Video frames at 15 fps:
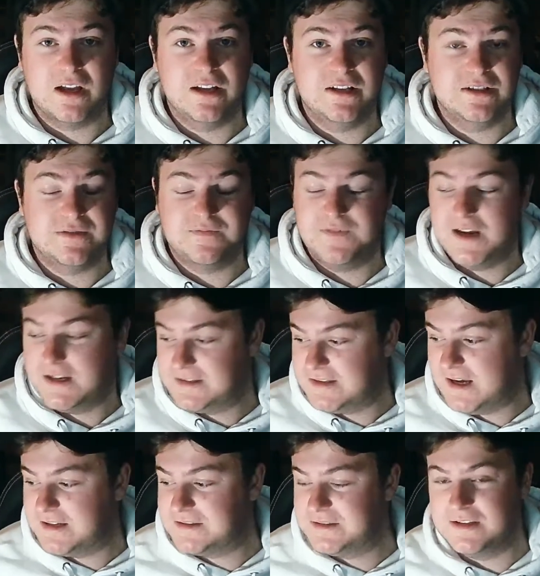It is
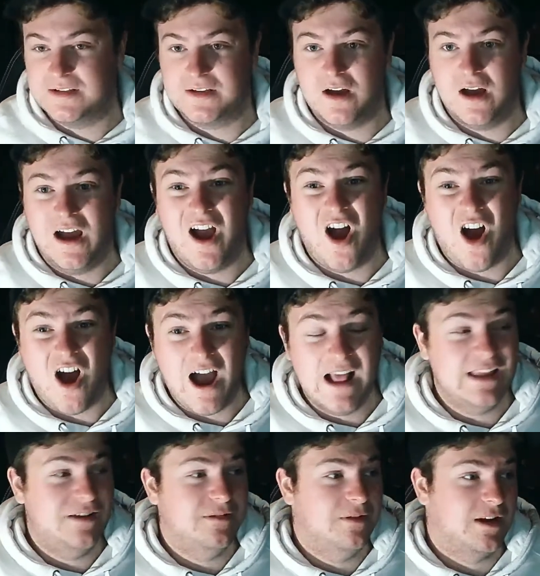fantastic. I
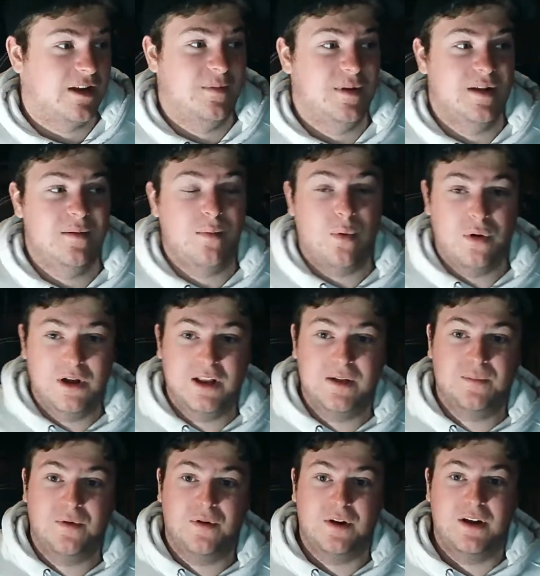highly recommend Boiling
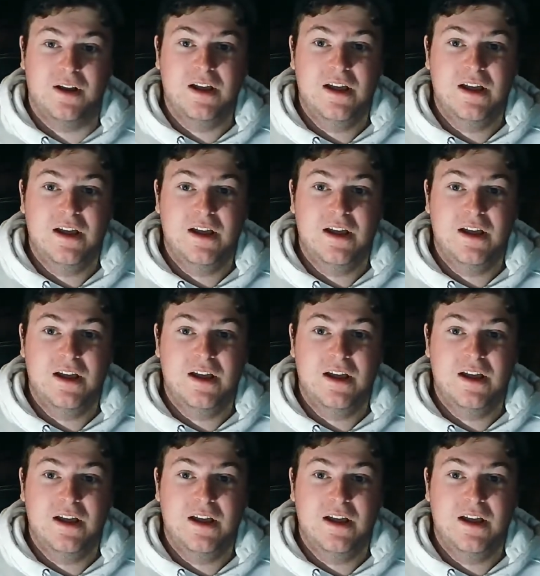Point.